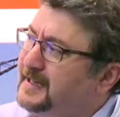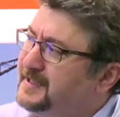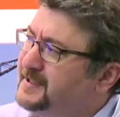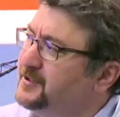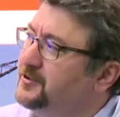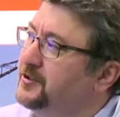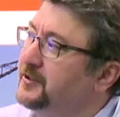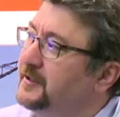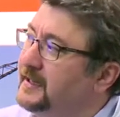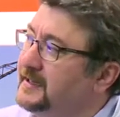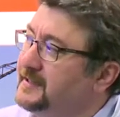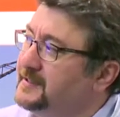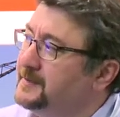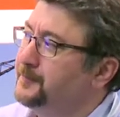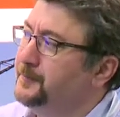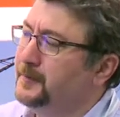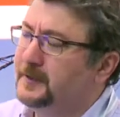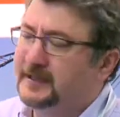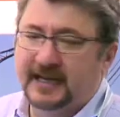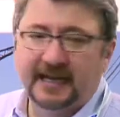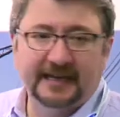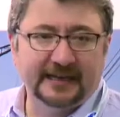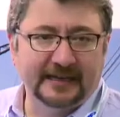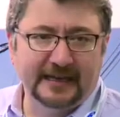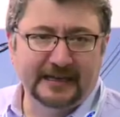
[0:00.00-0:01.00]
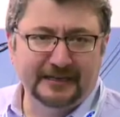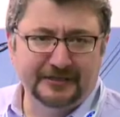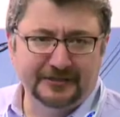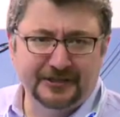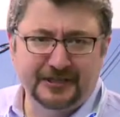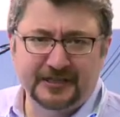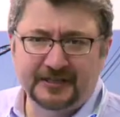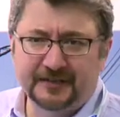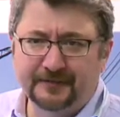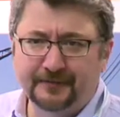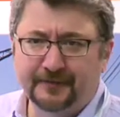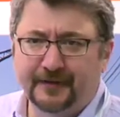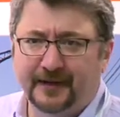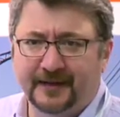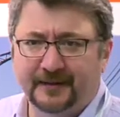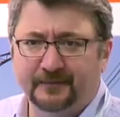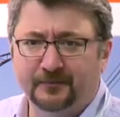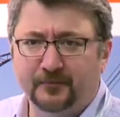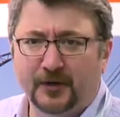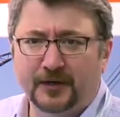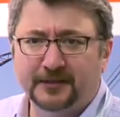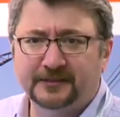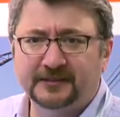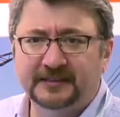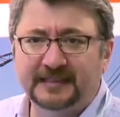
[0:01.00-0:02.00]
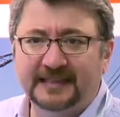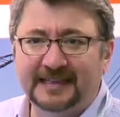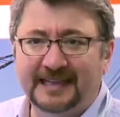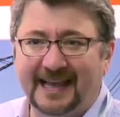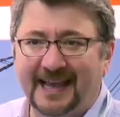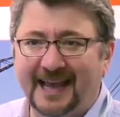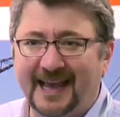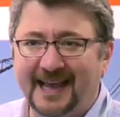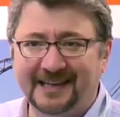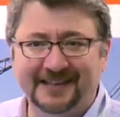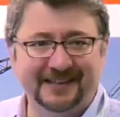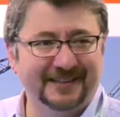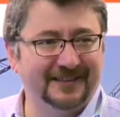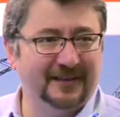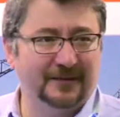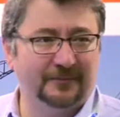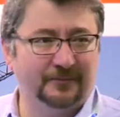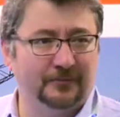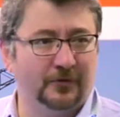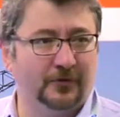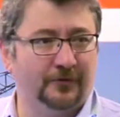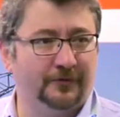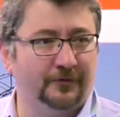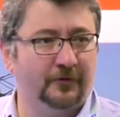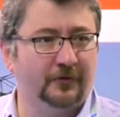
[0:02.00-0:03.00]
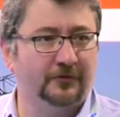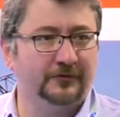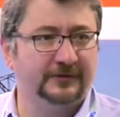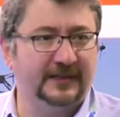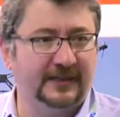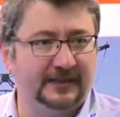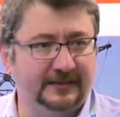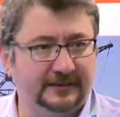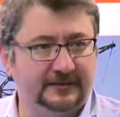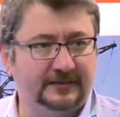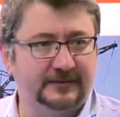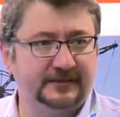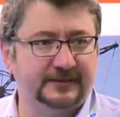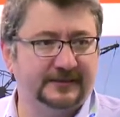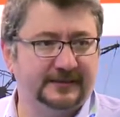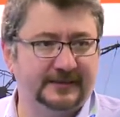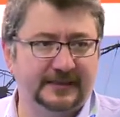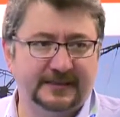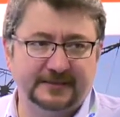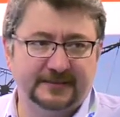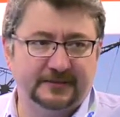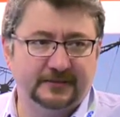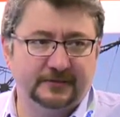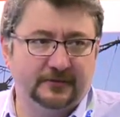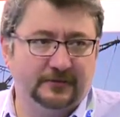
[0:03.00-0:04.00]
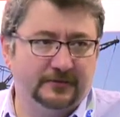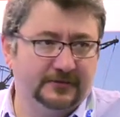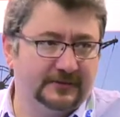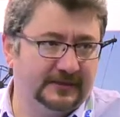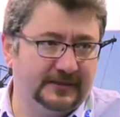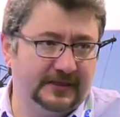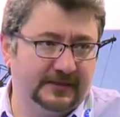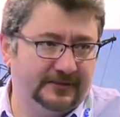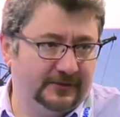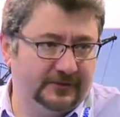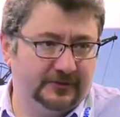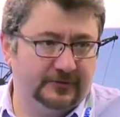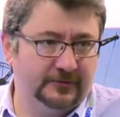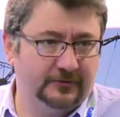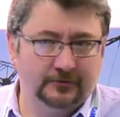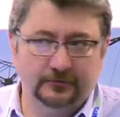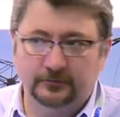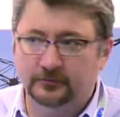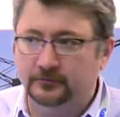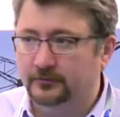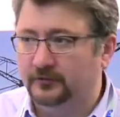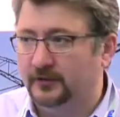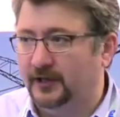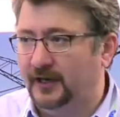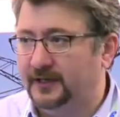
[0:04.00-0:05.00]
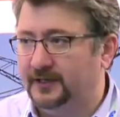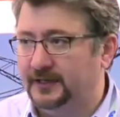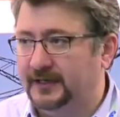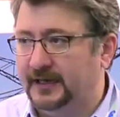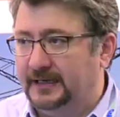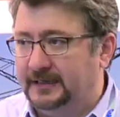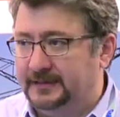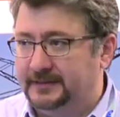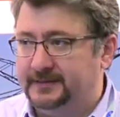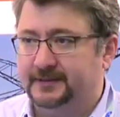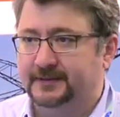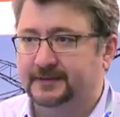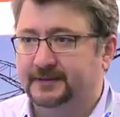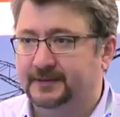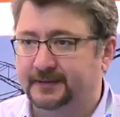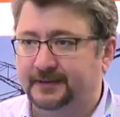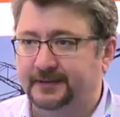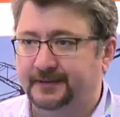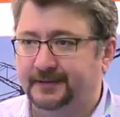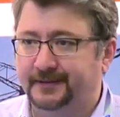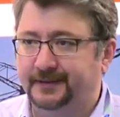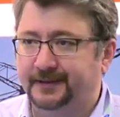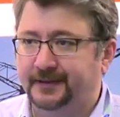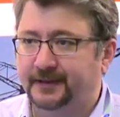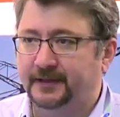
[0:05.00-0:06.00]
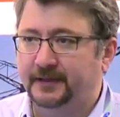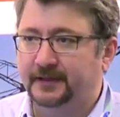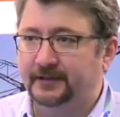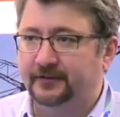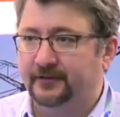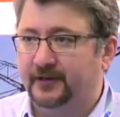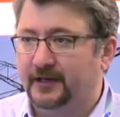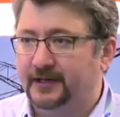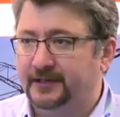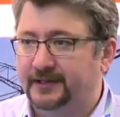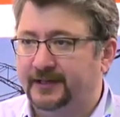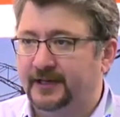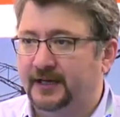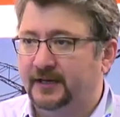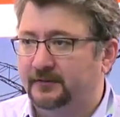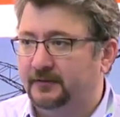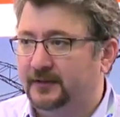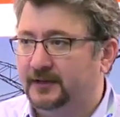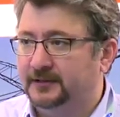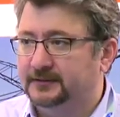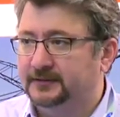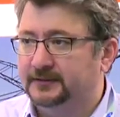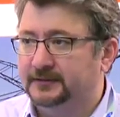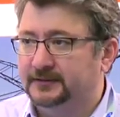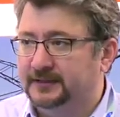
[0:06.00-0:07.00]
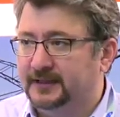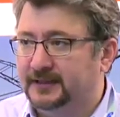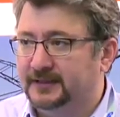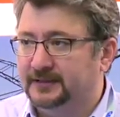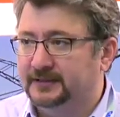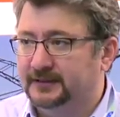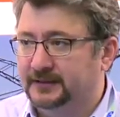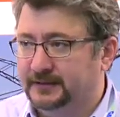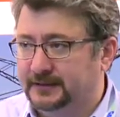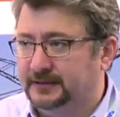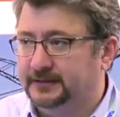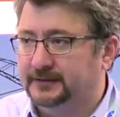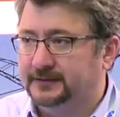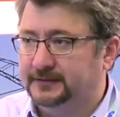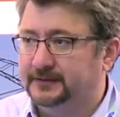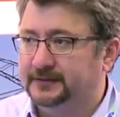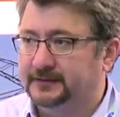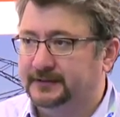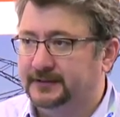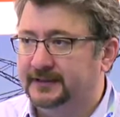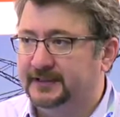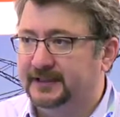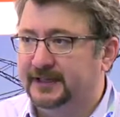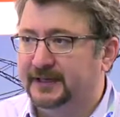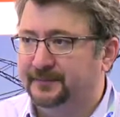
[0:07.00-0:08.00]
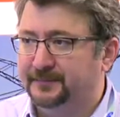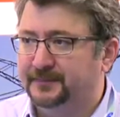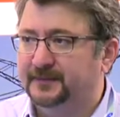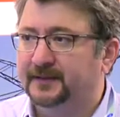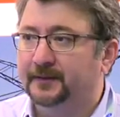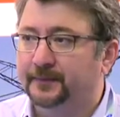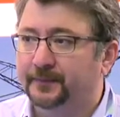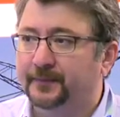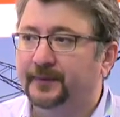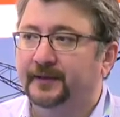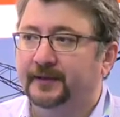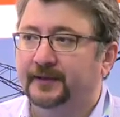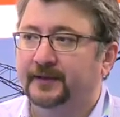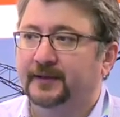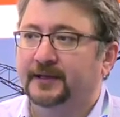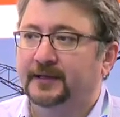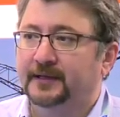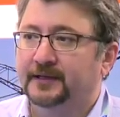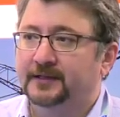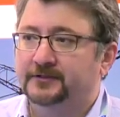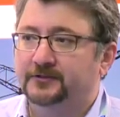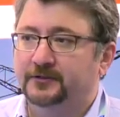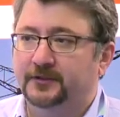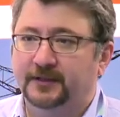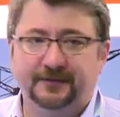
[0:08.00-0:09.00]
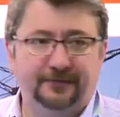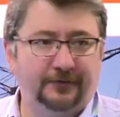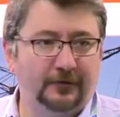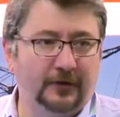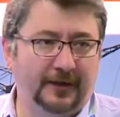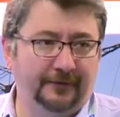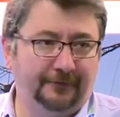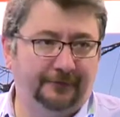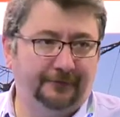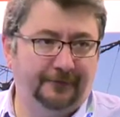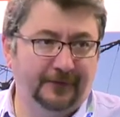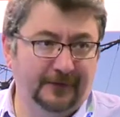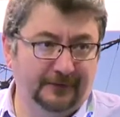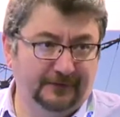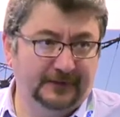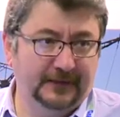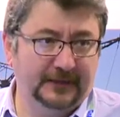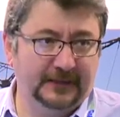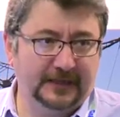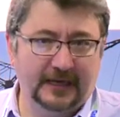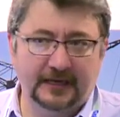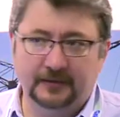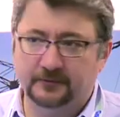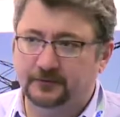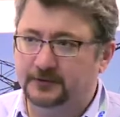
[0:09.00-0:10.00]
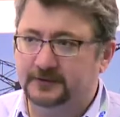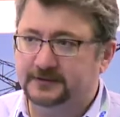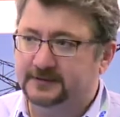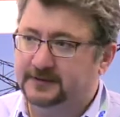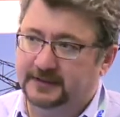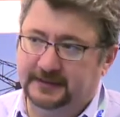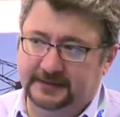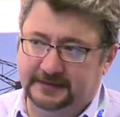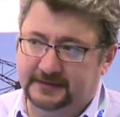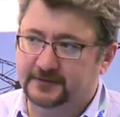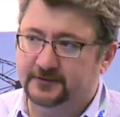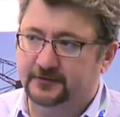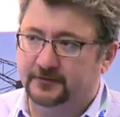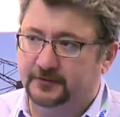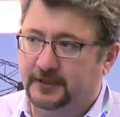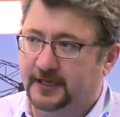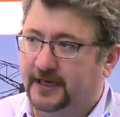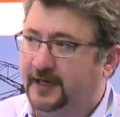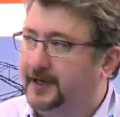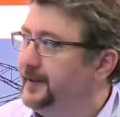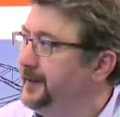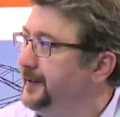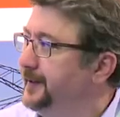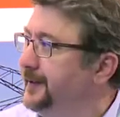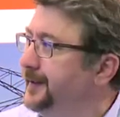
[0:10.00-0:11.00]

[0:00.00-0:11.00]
to this, we can achieve modeling any number of conductors. There is no such tool, I guess, right now other than EMTP. So if you have 50 cables, it is okay.